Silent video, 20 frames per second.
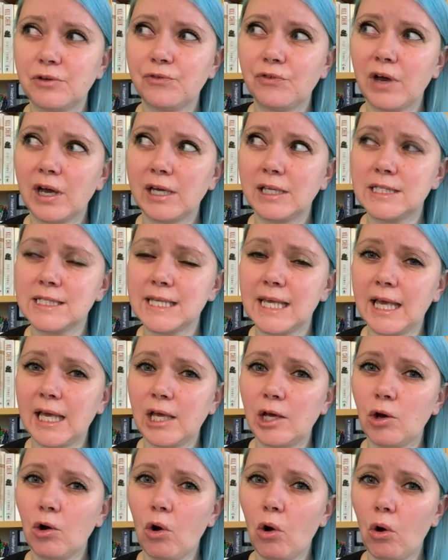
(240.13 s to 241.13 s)
finds a
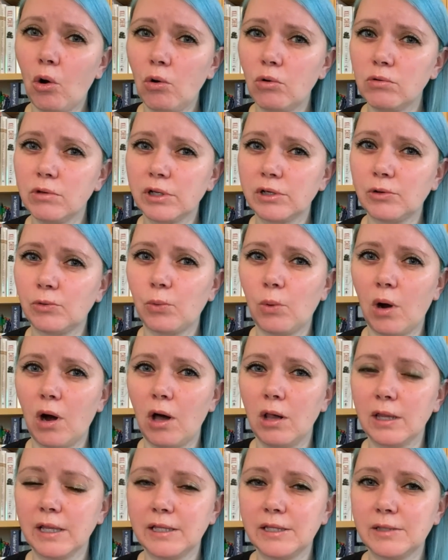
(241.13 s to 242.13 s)
hole in the
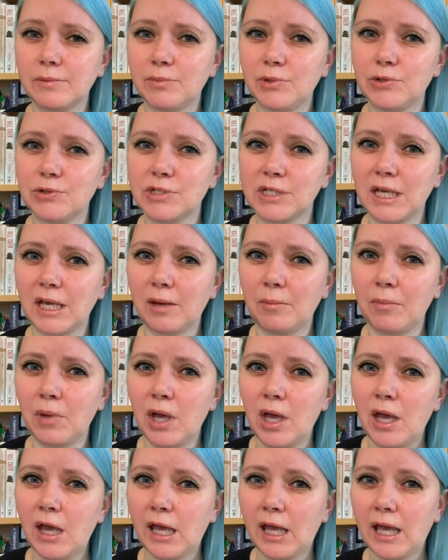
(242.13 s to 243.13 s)
wall in the museum,
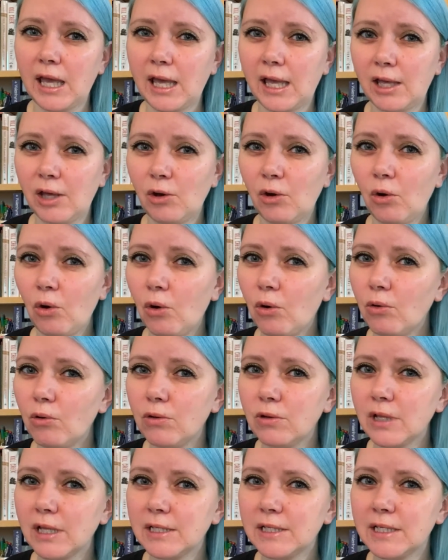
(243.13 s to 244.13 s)
a
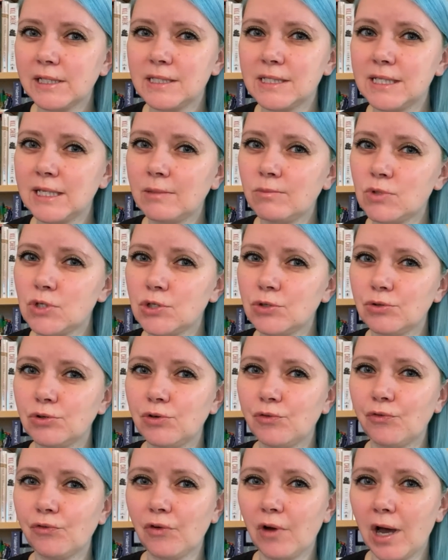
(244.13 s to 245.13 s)
hole that seems to
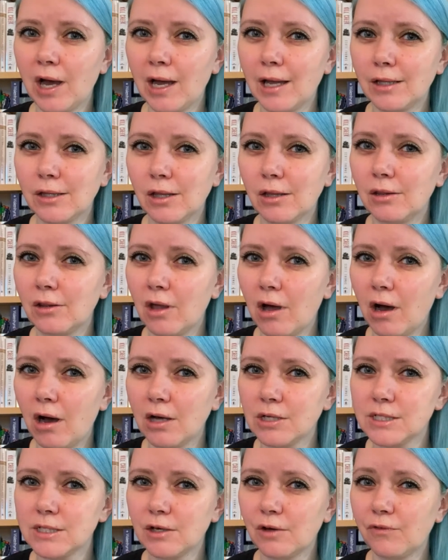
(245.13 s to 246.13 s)
defy the
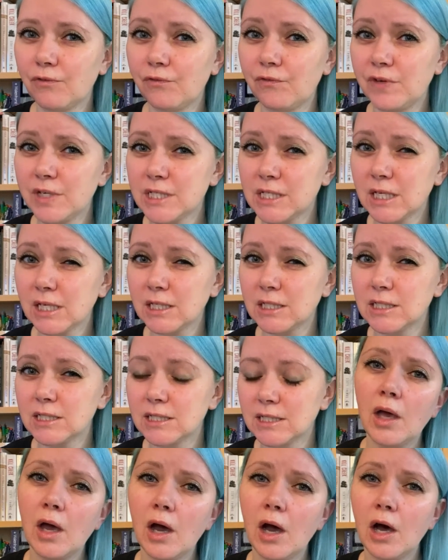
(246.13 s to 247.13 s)
laws of physics.
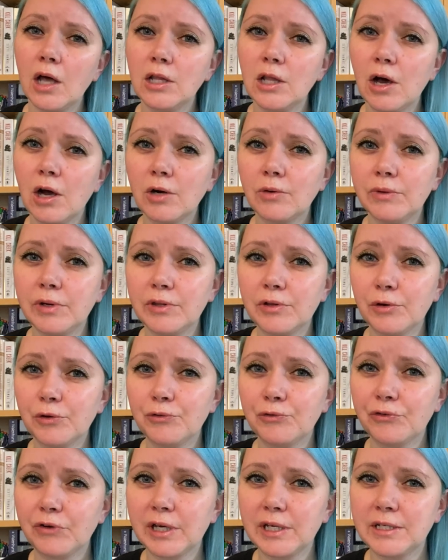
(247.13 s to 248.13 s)
Along with her
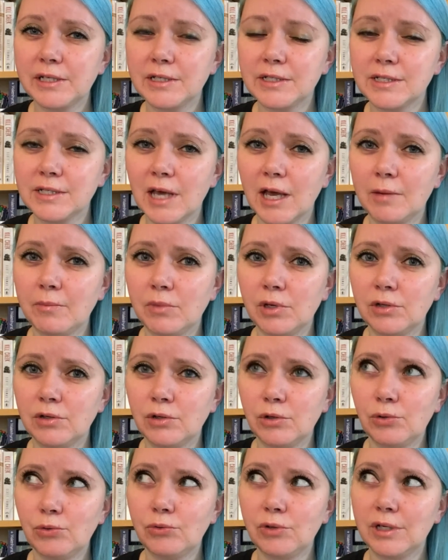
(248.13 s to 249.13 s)
friend Simon,
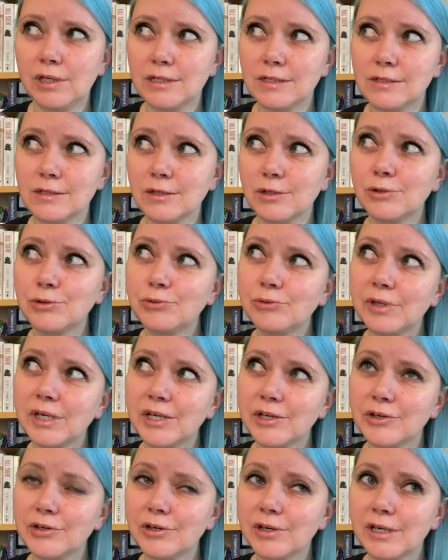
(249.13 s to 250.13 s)
who is
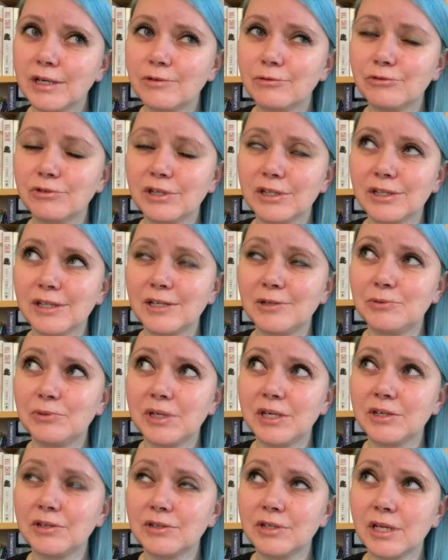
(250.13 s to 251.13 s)
queer, really
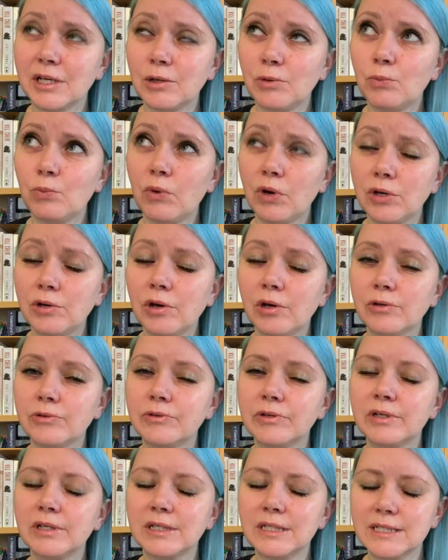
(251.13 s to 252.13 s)
weird, and
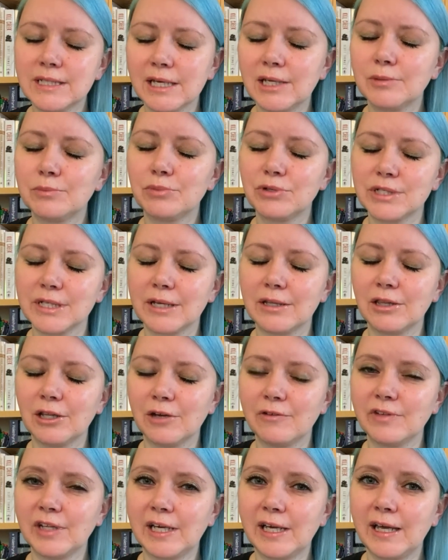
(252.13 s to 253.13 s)
110%
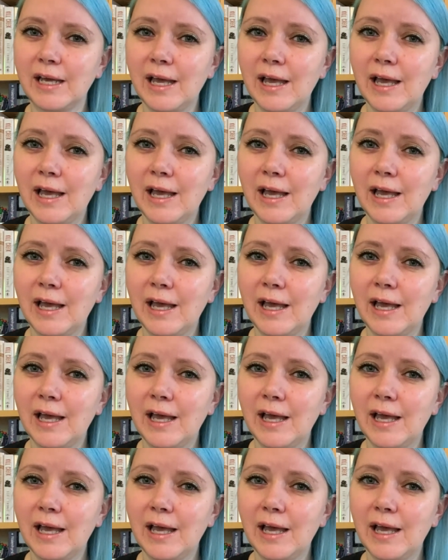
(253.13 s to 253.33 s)
lovely,